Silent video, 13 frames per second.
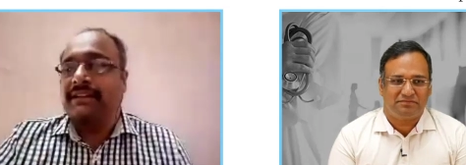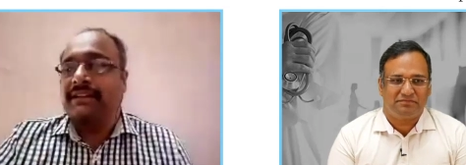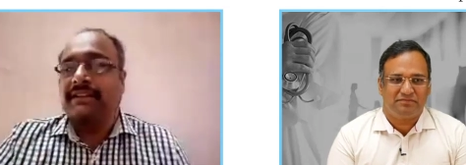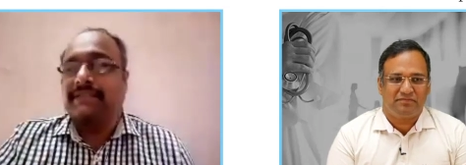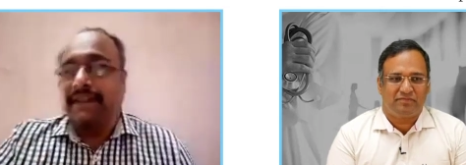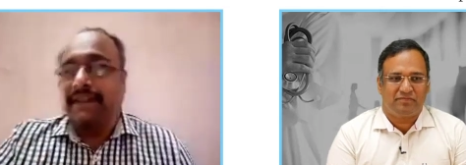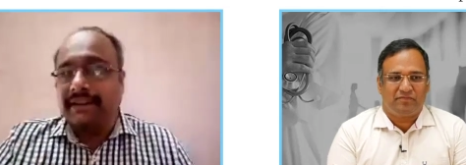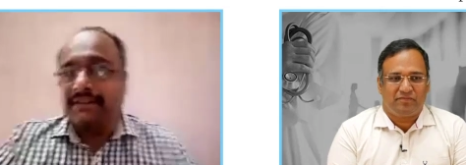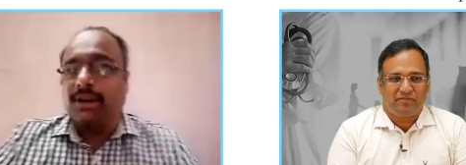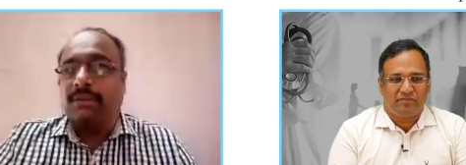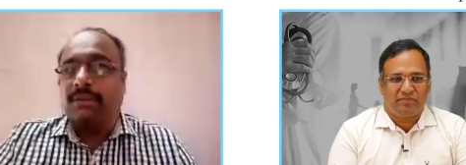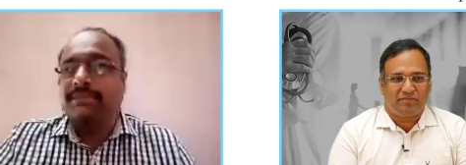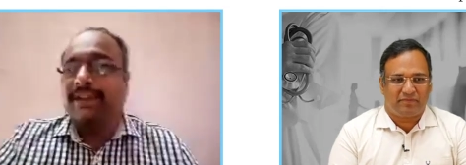Speaker 1: Just get a
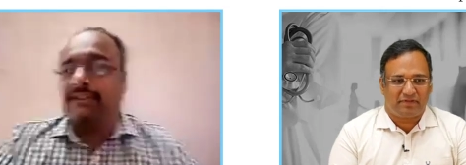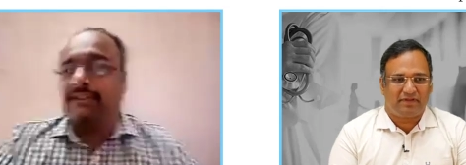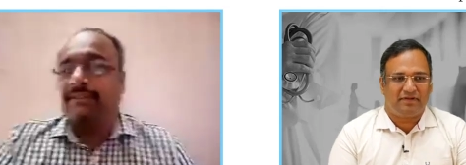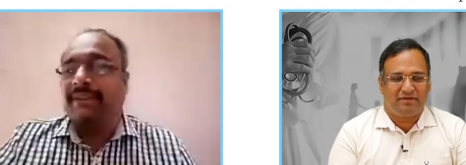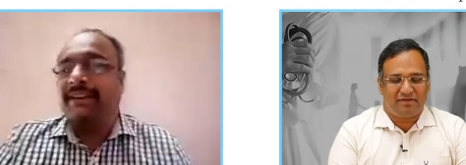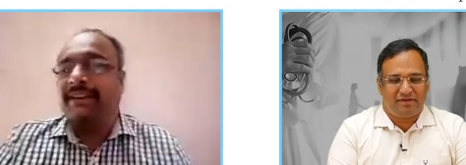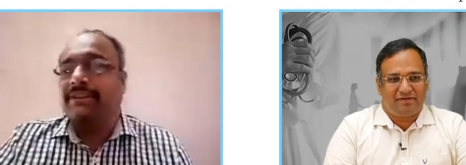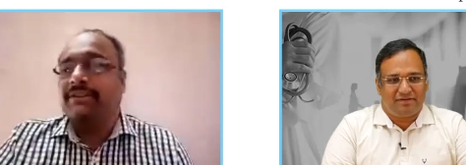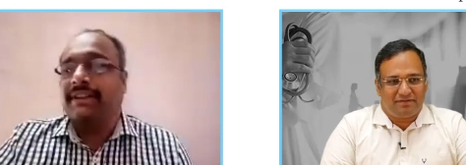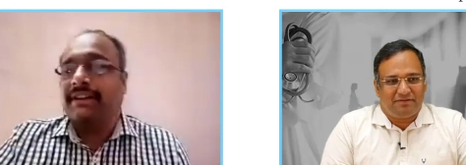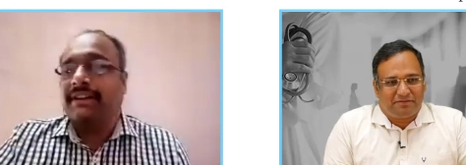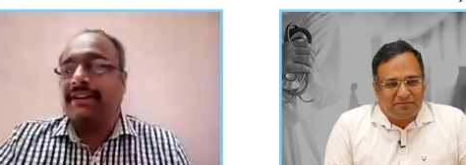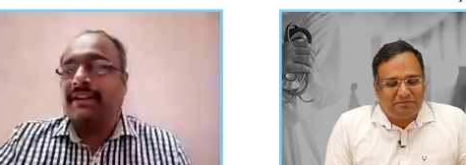job. That was the main issue
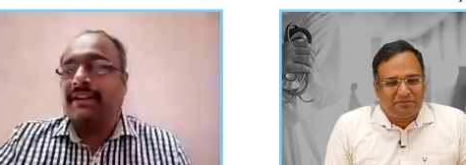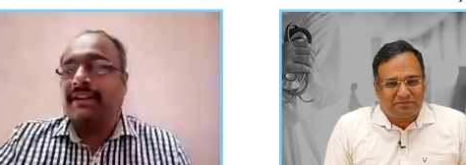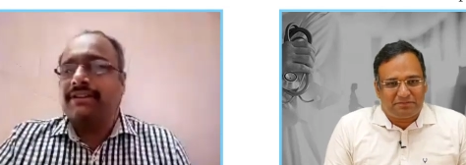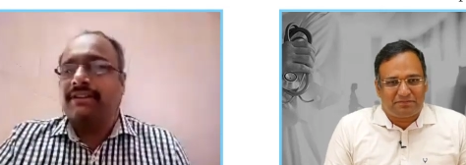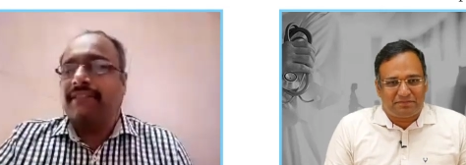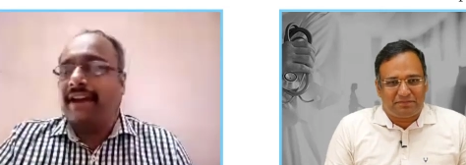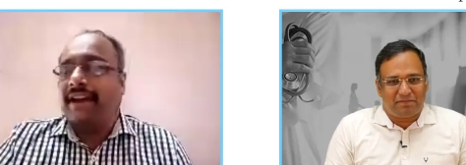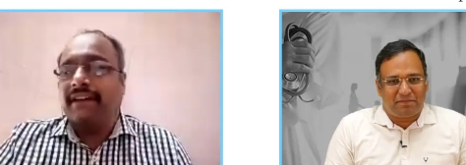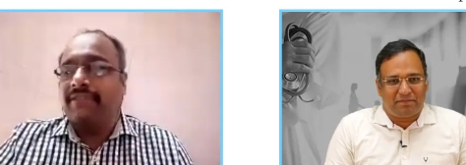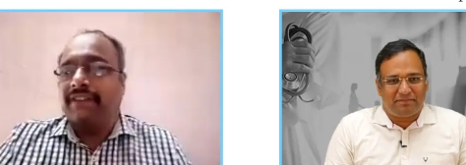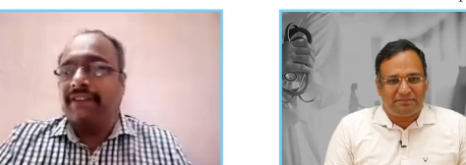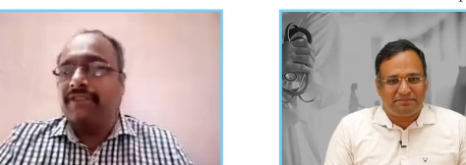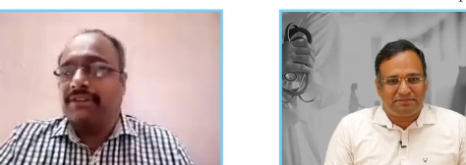there so I
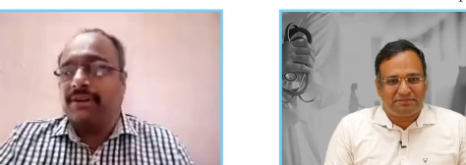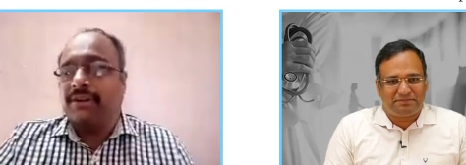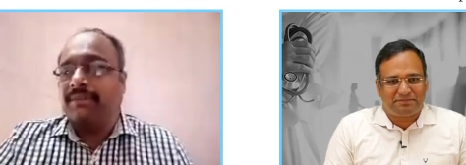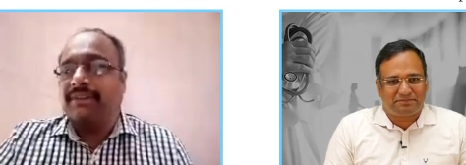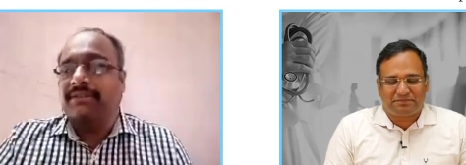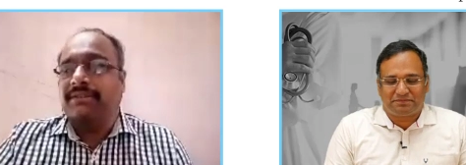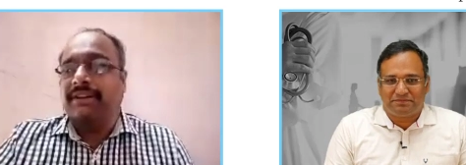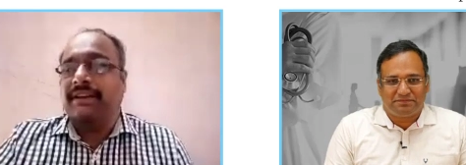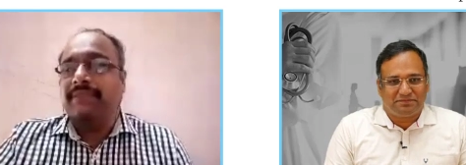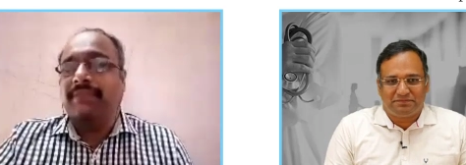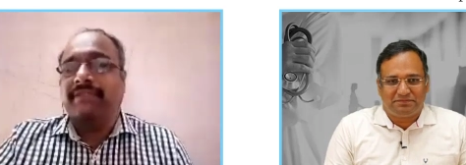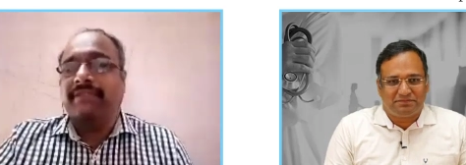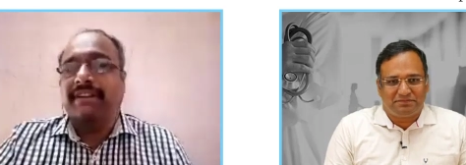went for job actually.
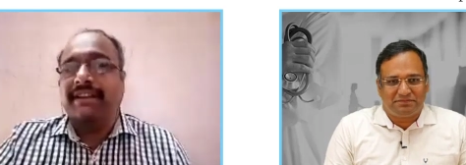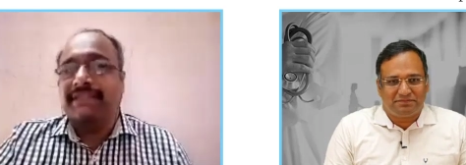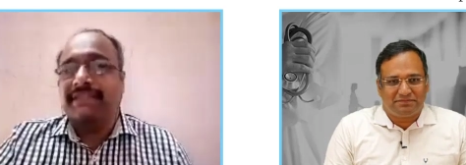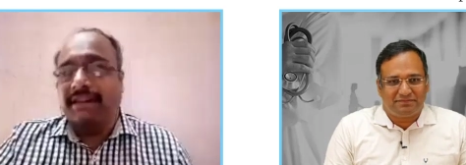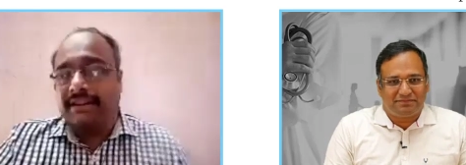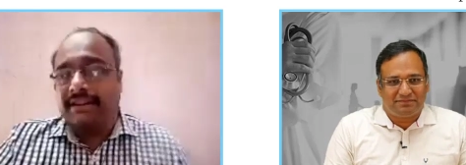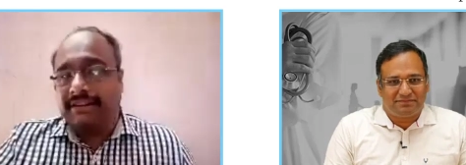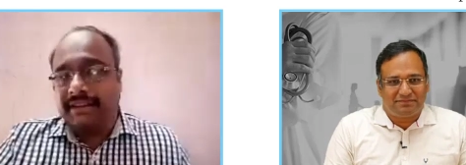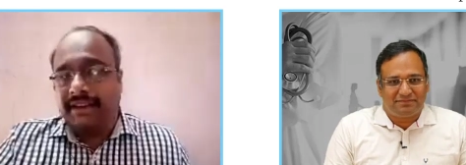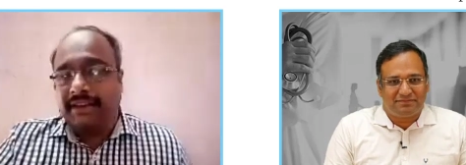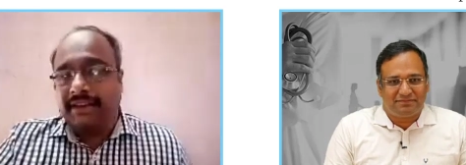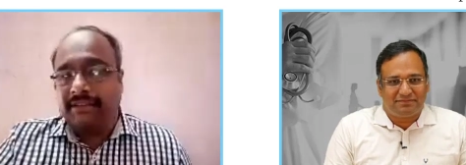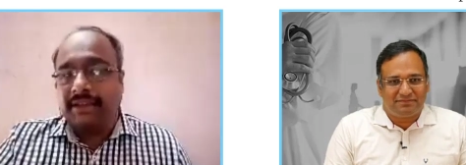But when I started
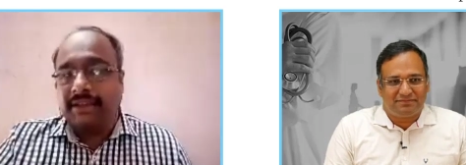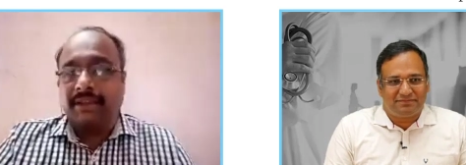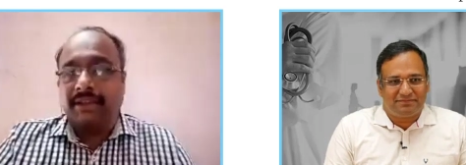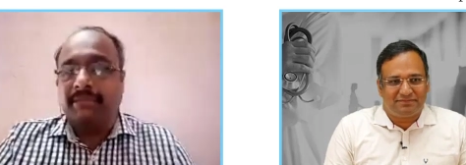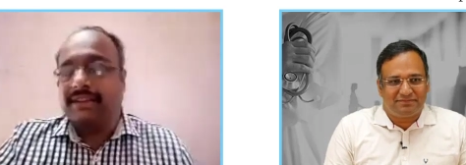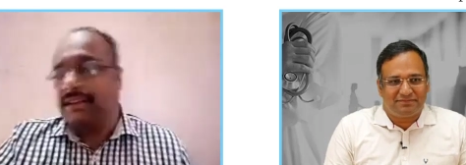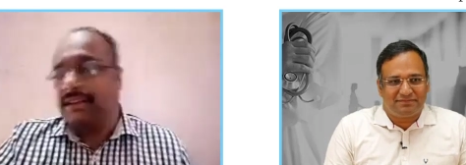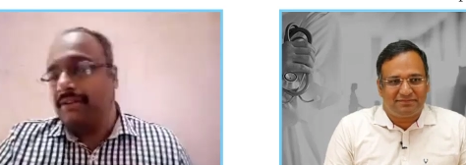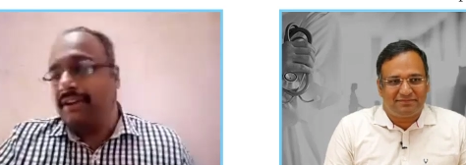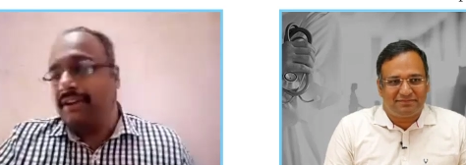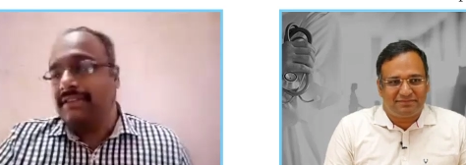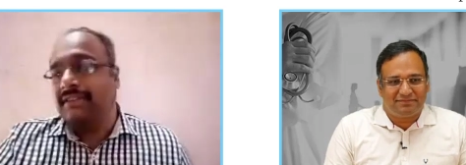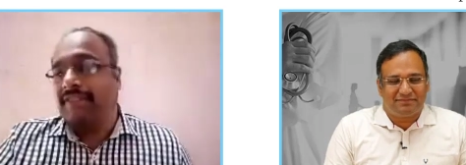seeing in my
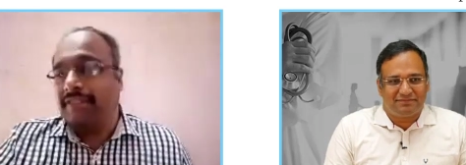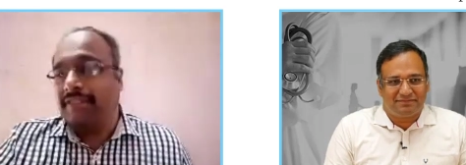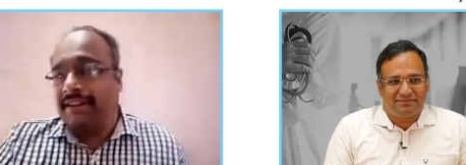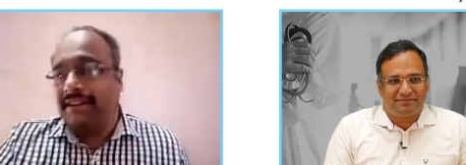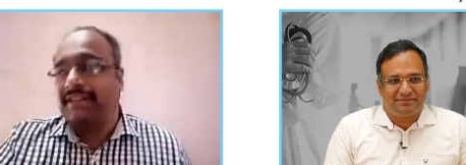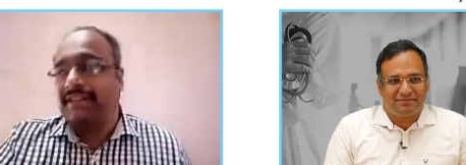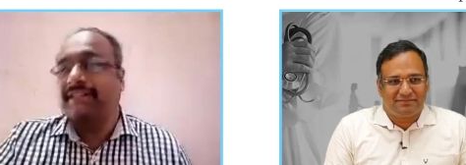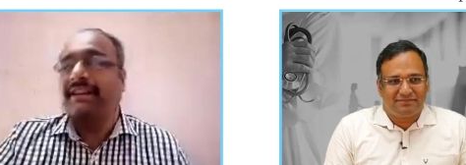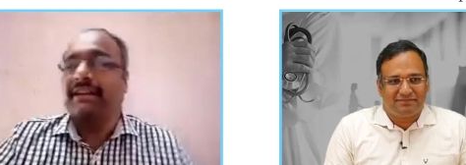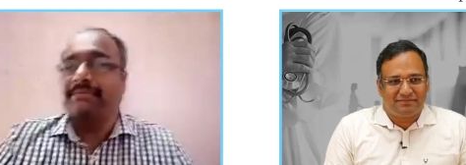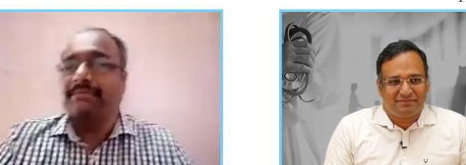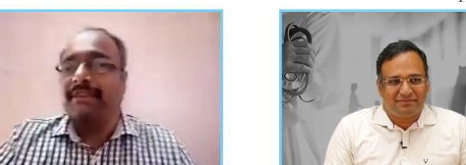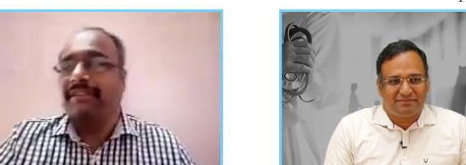surroundings, everyone getting
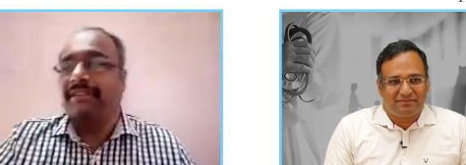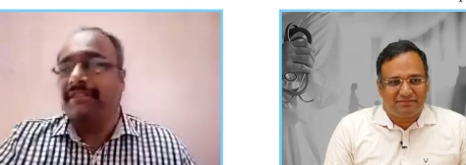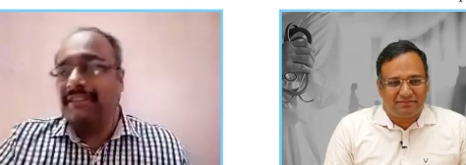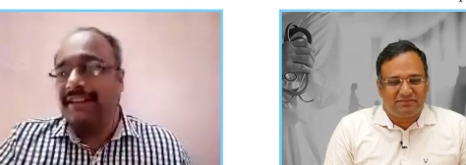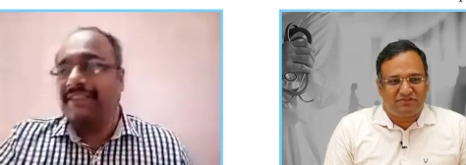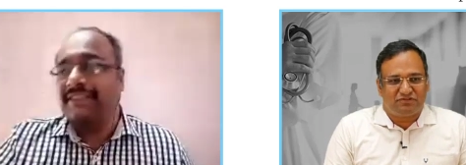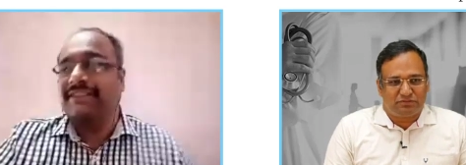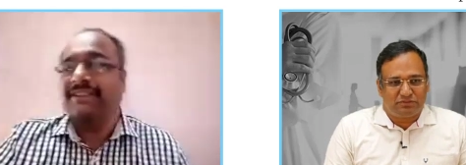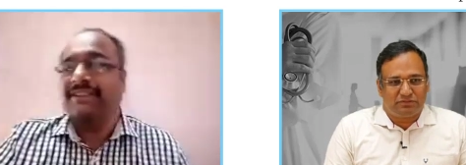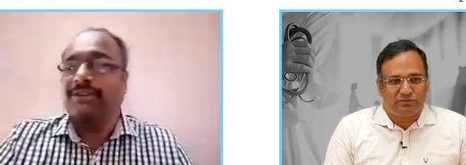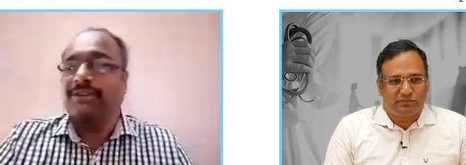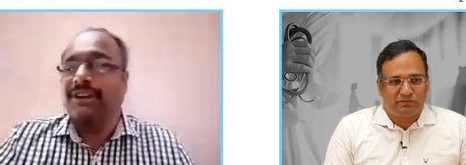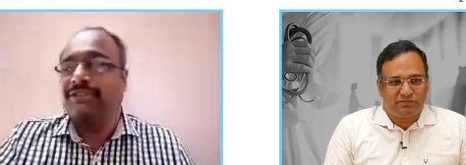DM, everyone's like
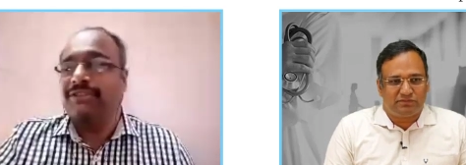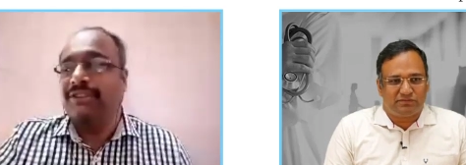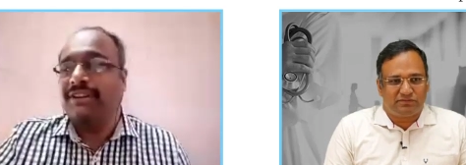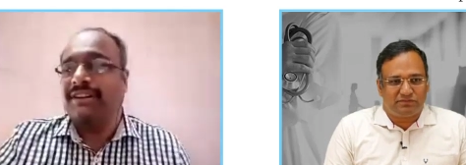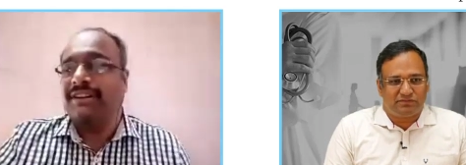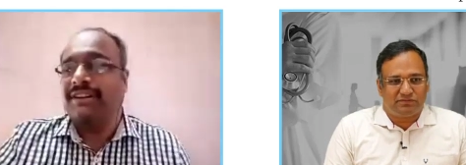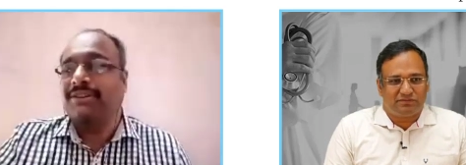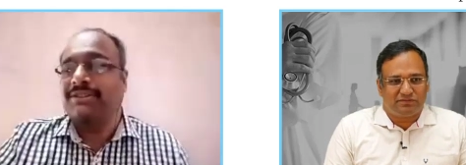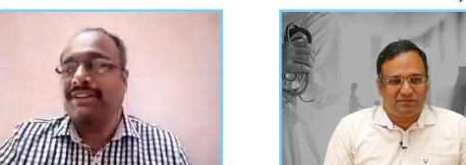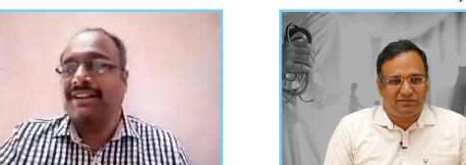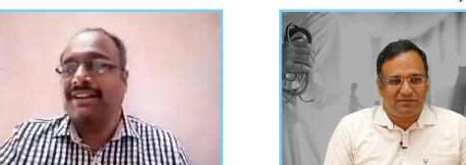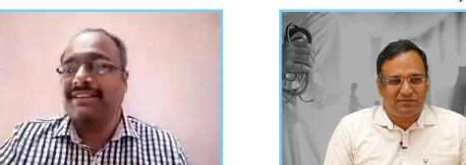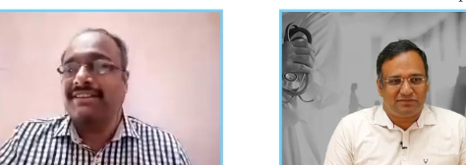uh, going for uh,
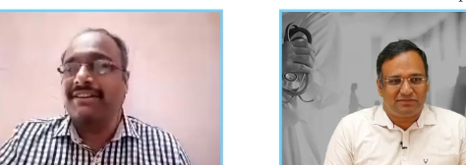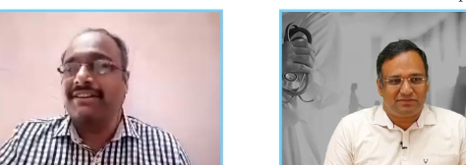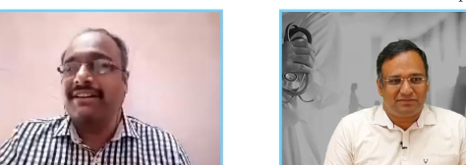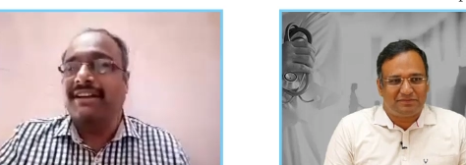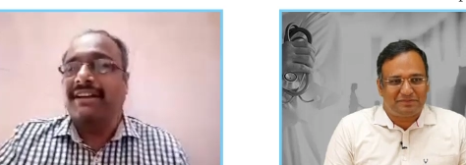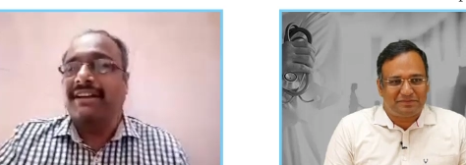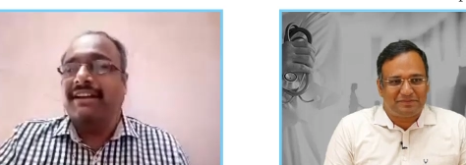coaching class and all,